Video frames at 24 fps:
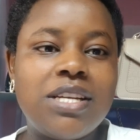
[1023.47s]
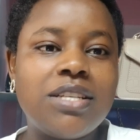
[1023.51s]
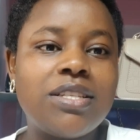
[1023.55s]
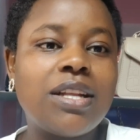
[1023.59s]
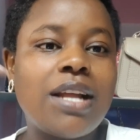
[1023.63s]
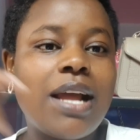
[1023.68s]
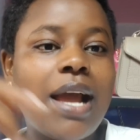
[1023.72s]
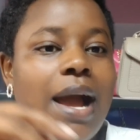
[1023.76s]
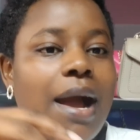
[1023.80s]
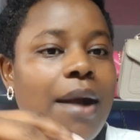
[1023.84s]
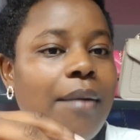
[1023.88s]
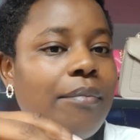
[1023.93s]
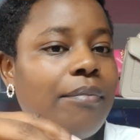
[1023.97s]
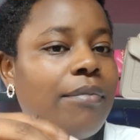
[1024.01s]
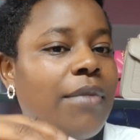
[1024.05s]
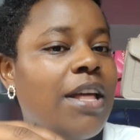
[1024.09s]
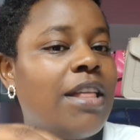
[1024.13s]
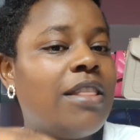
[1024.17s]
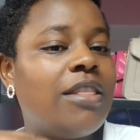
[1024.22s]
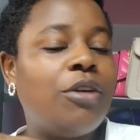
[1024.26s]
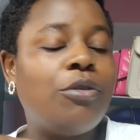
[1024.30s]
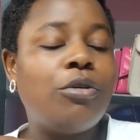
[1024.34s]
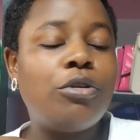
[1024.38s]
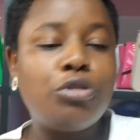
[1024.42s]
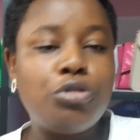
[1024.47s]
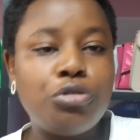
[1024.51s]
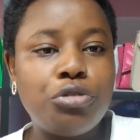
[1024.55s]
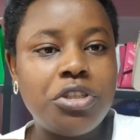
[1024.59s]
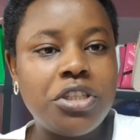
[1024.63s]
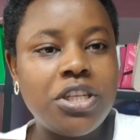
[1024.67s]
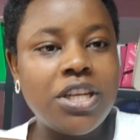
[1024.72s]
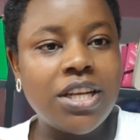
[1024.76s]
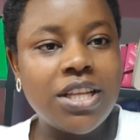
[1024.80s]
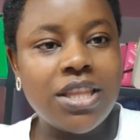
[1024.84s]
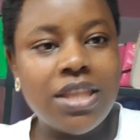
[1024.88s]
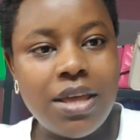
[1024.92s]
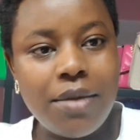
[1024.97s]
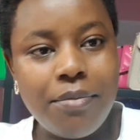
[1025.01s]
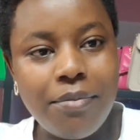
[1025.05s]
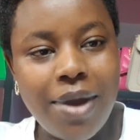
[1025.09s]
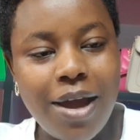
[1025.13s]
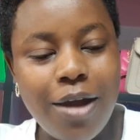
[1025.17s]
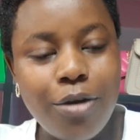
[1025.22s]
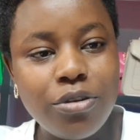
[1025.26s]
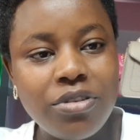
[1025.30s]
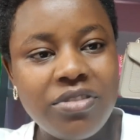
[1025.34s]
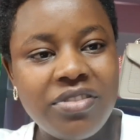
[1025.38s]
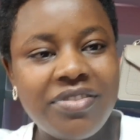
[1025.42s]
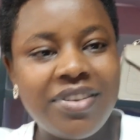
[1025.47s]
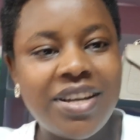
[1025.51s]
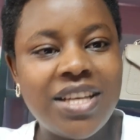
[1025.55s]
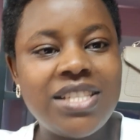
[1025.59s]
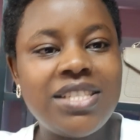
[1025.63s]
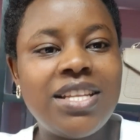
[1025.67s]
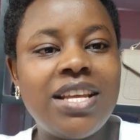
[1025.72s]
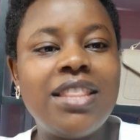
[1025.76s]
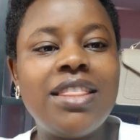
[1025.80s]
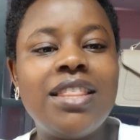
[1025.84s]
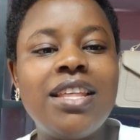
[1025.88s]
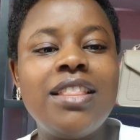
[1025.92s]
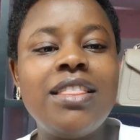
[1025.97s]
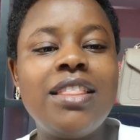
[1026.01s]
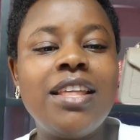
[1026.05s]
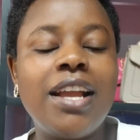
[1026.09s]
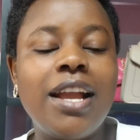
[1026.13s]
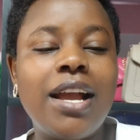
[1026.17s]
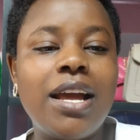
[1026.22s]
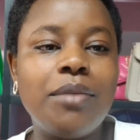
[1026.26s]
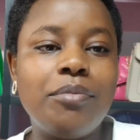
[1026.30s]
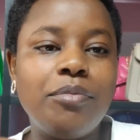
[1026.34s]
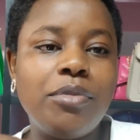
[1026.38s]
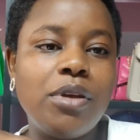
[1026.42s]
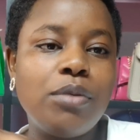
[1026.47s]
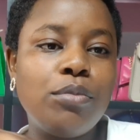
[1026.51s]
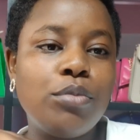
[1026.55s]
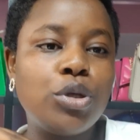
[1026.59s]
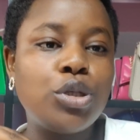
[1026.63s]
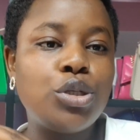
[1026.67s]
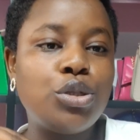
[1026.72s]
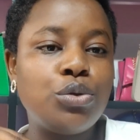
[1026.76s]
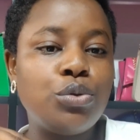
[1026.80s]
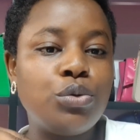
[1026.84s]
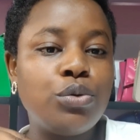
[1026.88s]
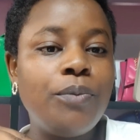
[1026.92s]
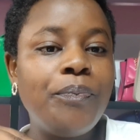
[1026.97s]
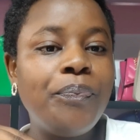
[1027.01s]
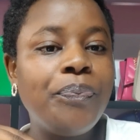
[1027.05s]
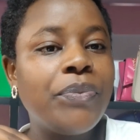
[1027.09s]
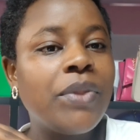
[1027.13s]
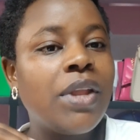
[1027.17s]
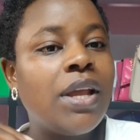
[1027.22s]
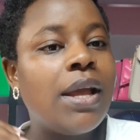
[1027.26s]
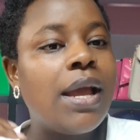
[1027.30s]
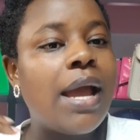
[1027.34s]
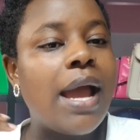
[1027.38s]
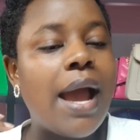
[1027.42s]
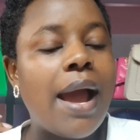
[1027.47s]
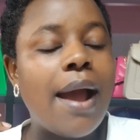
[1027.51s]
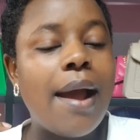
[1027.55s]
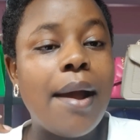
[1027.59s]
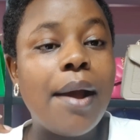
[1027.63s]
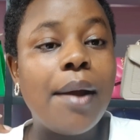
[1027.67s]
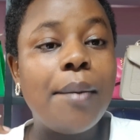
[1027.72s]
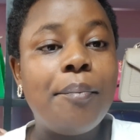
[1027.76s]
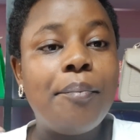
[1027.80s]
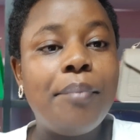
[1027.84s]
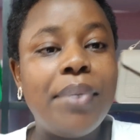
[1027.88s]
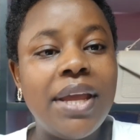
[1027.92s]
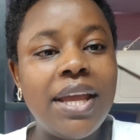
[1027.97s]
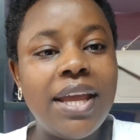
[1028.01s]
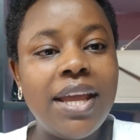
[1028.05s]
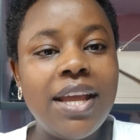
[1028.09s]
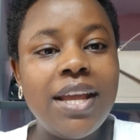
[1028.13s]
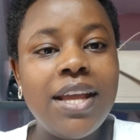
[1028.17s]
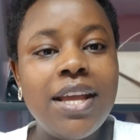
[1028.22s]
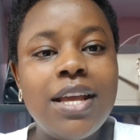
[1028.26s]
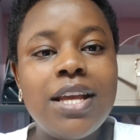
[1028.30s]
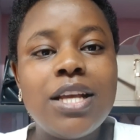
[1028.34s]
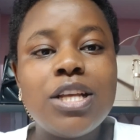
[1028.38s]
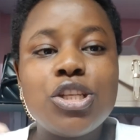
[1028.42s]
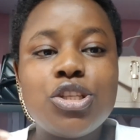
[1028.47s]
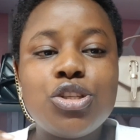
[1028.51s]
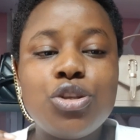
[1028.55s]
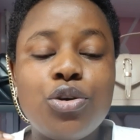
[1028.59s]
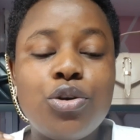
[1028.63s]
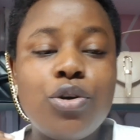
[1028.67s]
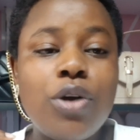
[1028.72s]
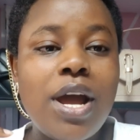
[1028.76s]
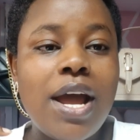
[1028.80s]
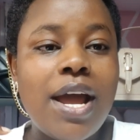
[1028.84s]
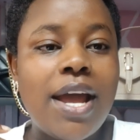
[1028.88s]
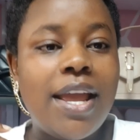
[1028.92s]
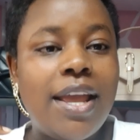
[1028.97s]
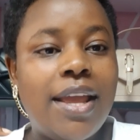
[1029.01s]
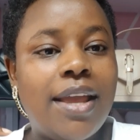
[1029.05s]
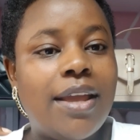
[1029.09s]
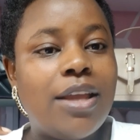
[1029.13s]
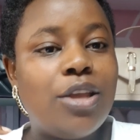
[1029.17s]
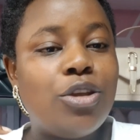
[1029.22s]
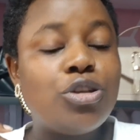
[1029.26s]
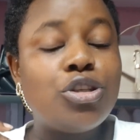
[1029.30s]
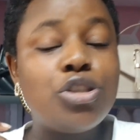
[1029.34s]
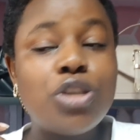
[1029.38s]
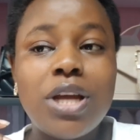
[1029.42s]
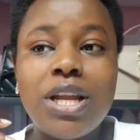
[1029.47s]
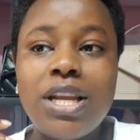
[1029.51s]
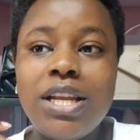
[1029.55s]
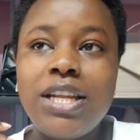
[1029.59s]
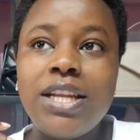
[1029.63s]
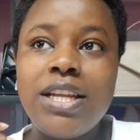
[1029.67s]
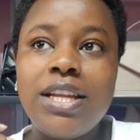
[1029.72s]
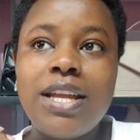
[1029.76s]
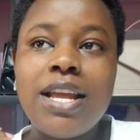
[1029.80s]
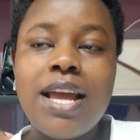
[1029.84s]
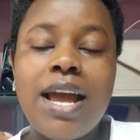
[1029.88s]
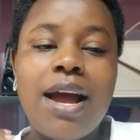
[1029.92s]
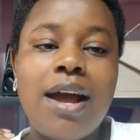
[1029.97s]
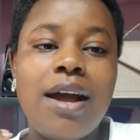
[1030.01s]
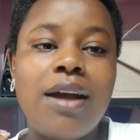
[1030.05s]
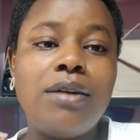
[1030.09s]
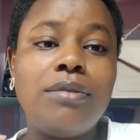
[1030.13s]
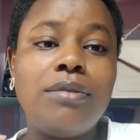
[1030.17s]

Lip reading: just come, they want to check them out first and then they can be able to pay. So I usually